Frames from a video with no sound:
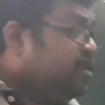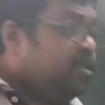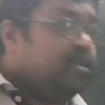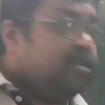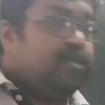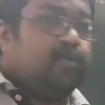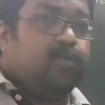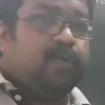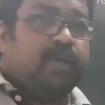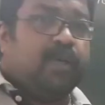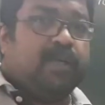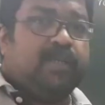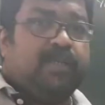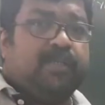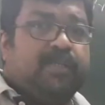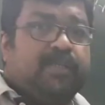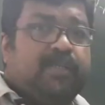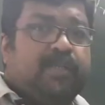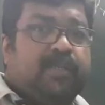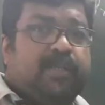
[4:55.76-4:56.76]
this
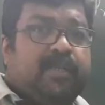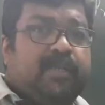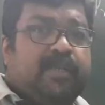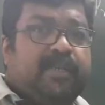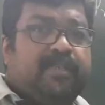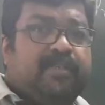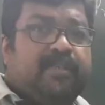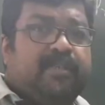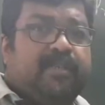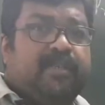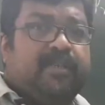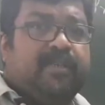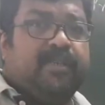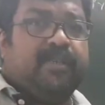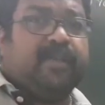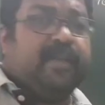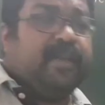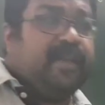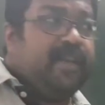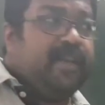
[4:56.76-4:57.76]
work is
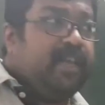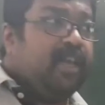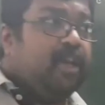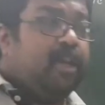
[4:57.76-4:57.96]
in